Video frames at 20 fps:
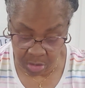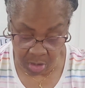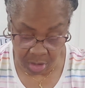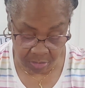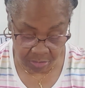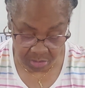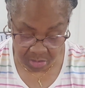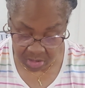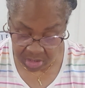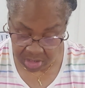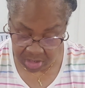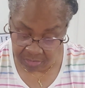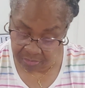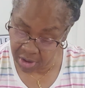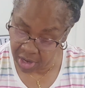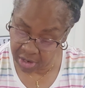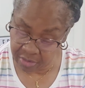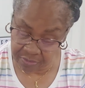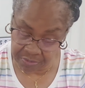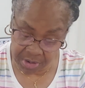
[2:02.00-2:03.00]
looking to see if
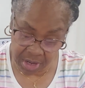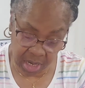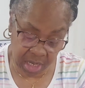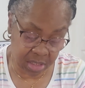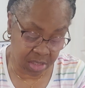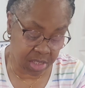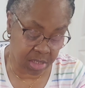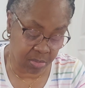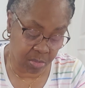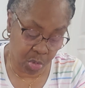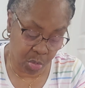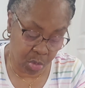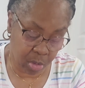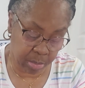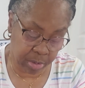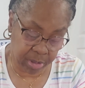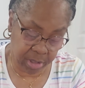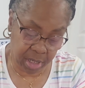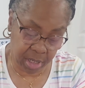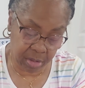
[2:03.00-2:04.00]
I could find some more,
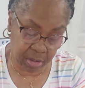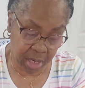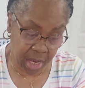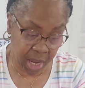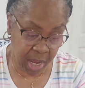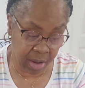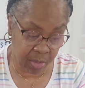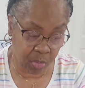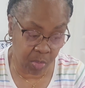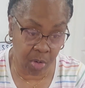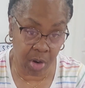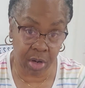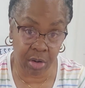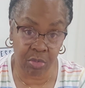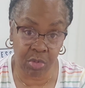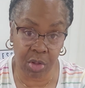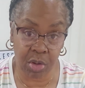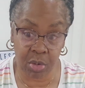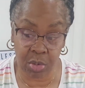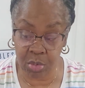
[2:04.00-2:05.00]
but they only had one
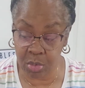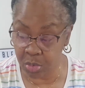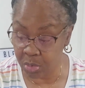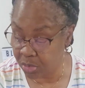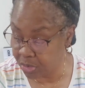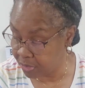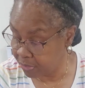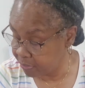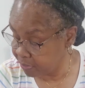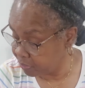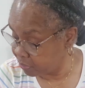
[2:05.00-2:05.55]
of those.